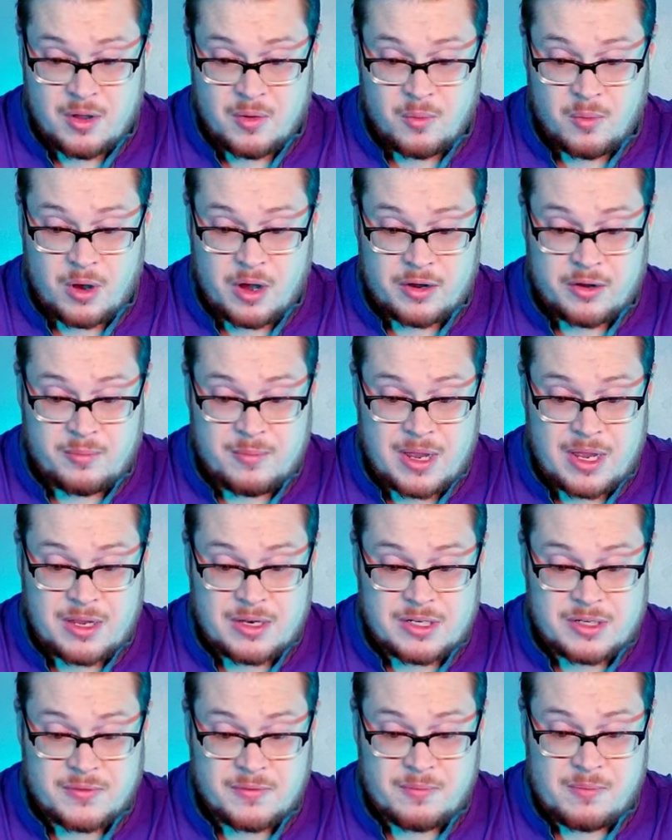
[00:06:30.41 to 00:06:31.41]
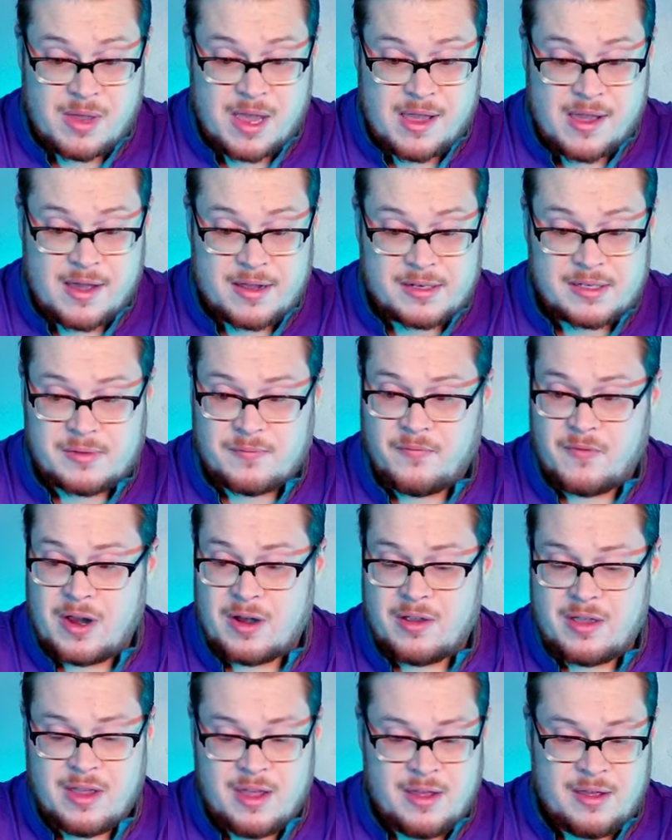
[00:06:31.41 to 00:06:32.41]
Water Mage of Mayotte,
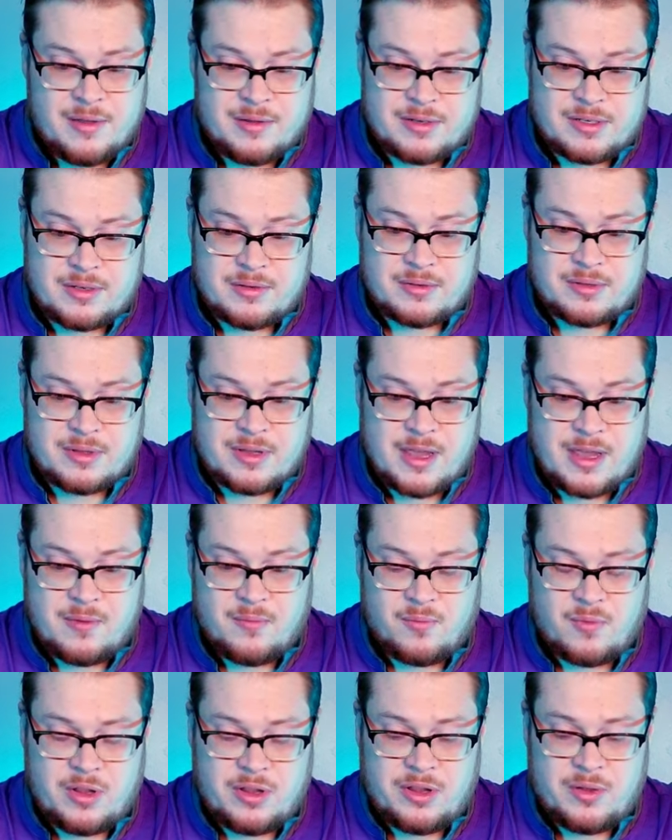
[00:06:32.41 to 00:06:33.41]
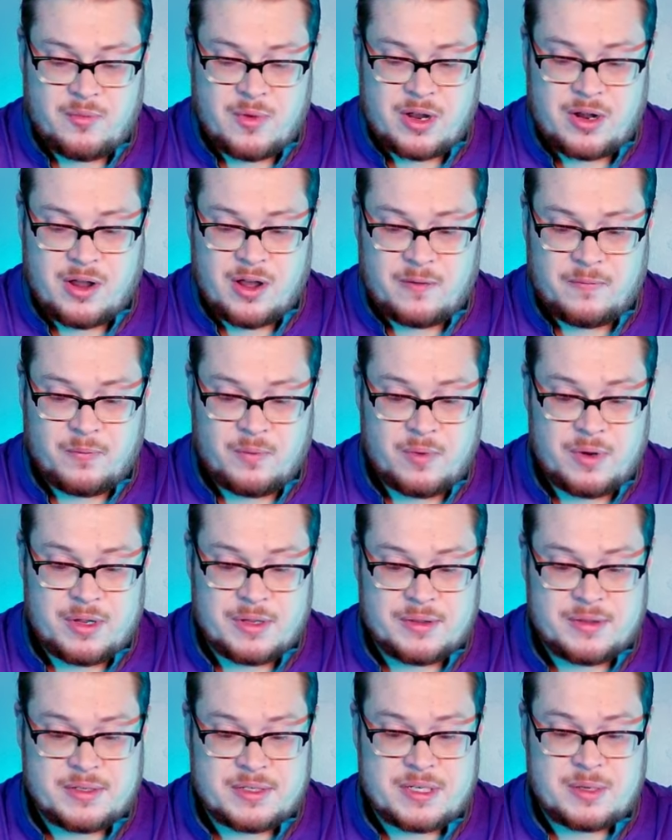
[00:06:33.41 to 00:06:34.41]
Very... Dude, they really went off
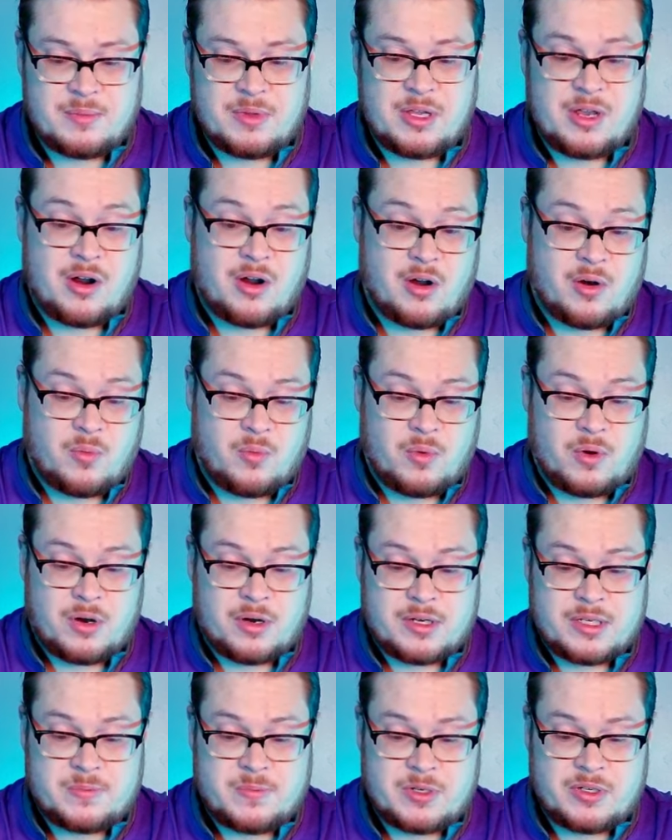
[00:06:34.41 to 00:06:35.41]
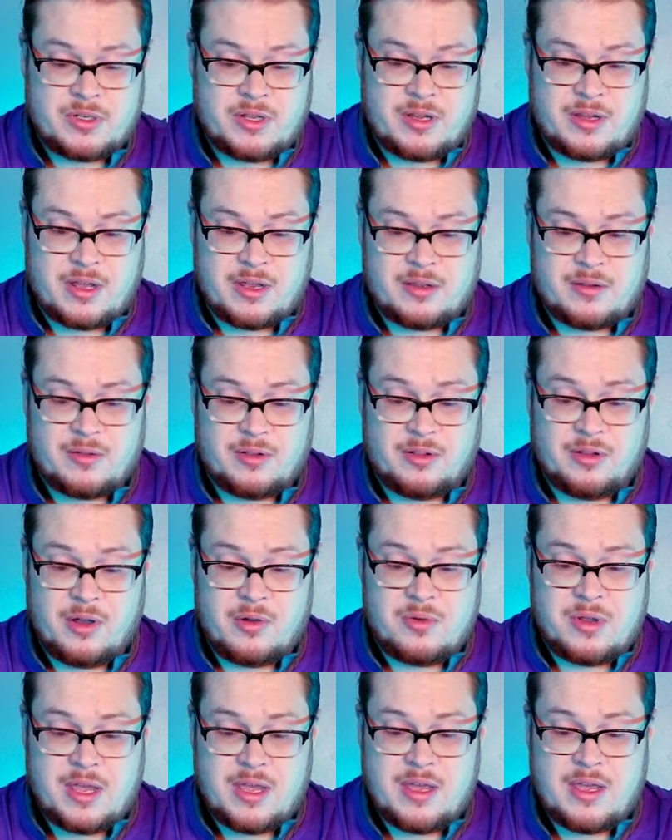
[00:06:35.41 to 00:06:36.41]
with some of the artwork, especially like
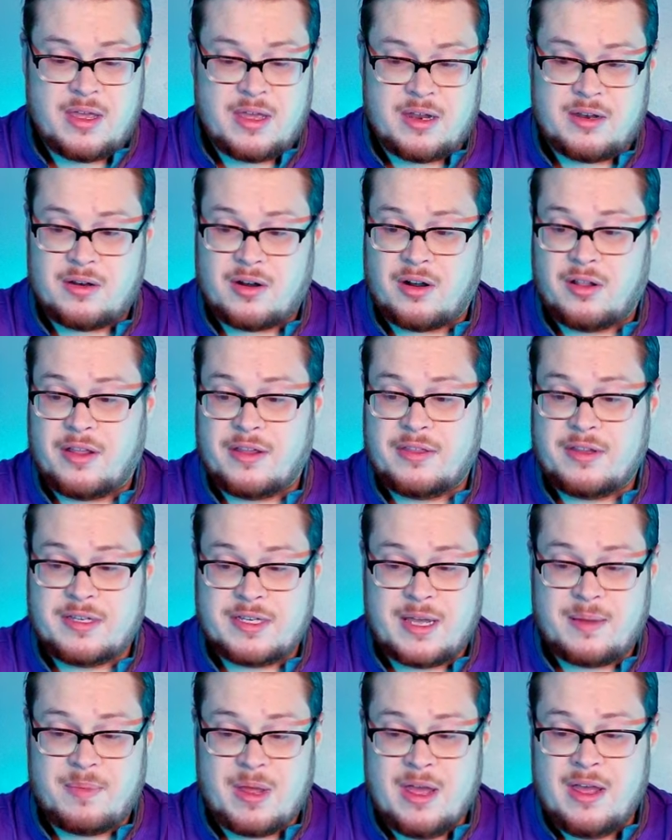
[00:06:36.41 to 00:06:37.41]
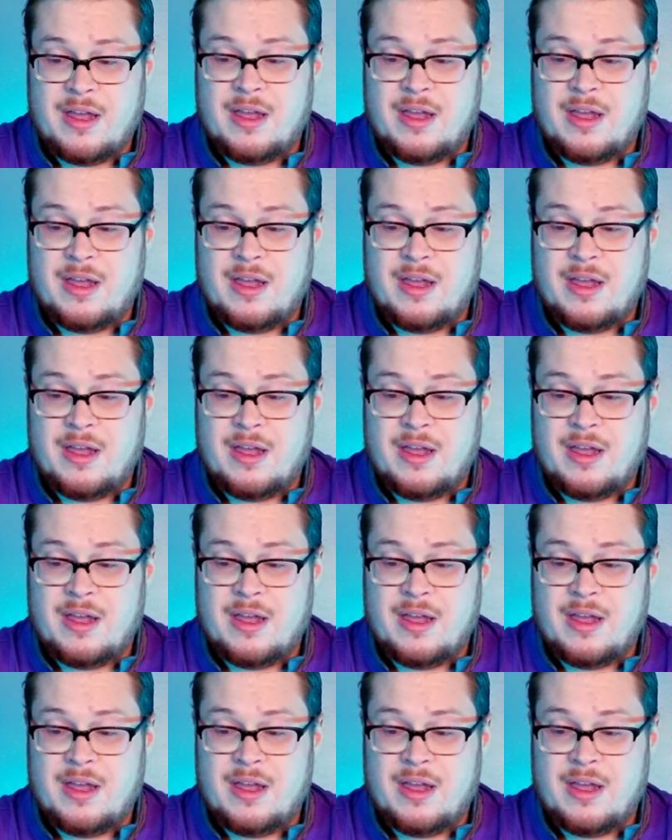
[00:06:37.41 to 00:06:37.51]
Loki and Nyarlathotep.